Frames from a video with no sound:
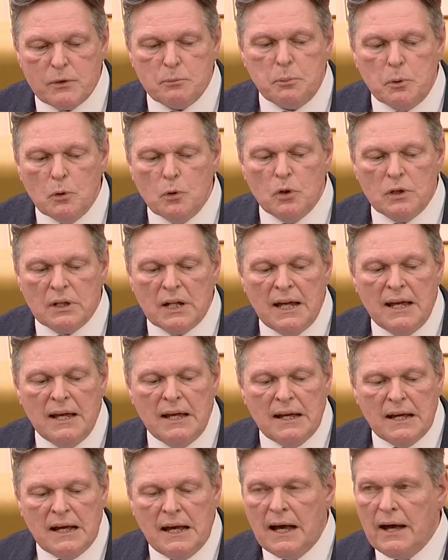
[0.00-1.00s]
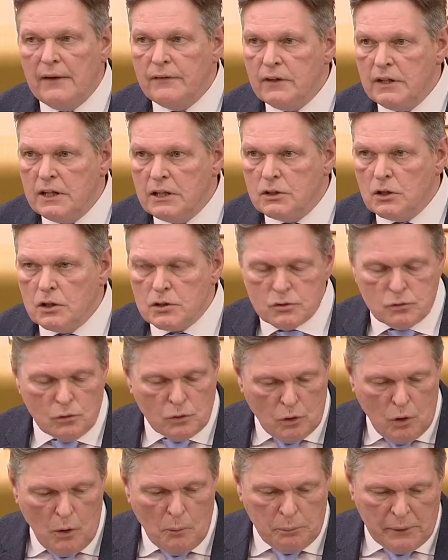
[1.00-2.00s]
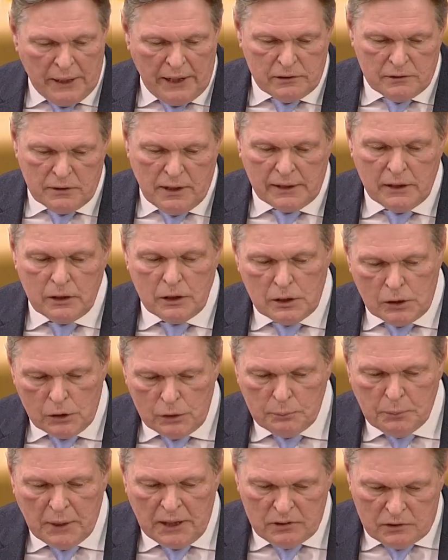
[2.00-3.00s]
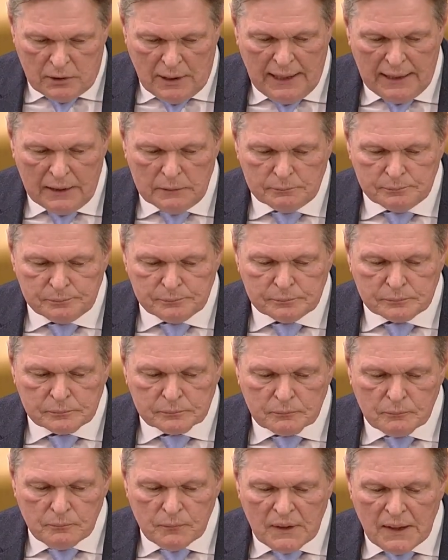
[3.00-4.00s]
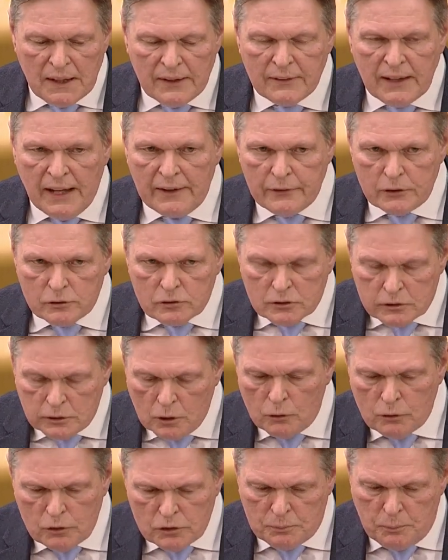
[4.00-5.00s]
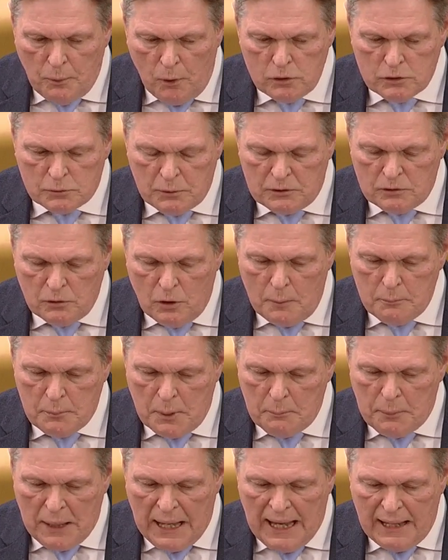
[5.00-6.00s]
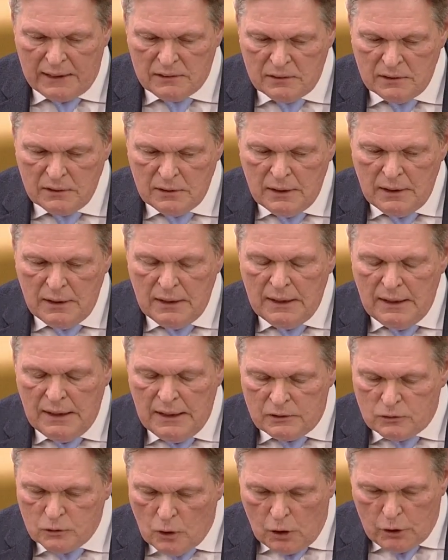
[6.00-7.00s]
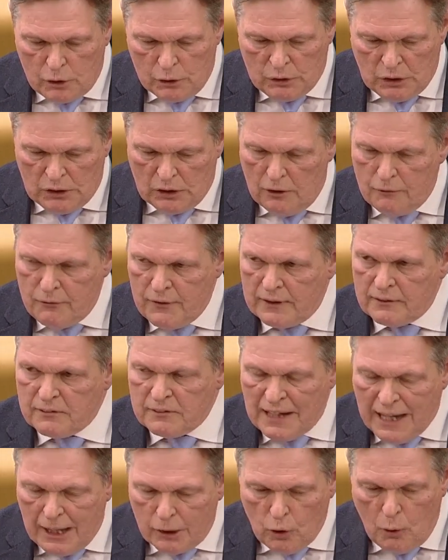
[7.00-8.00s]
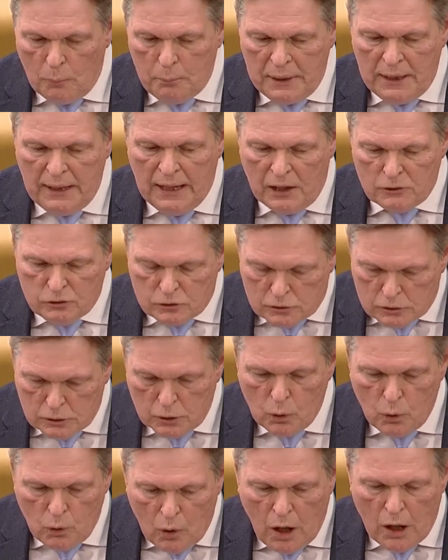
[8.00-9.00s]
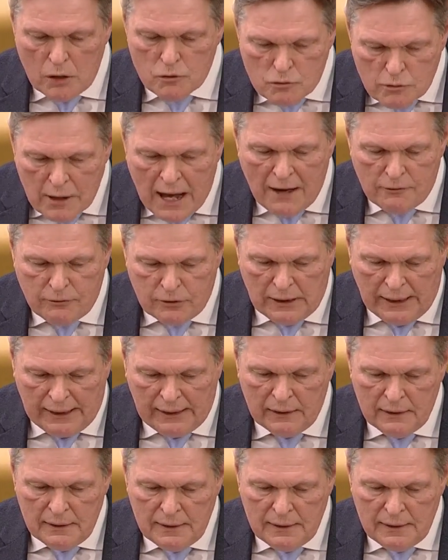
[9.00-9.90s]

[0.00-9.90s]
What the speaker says: port and the industrial complex. And I conclude by saying that the slow response we saw in Babette is not good enough. This cannot be a slow unravelling,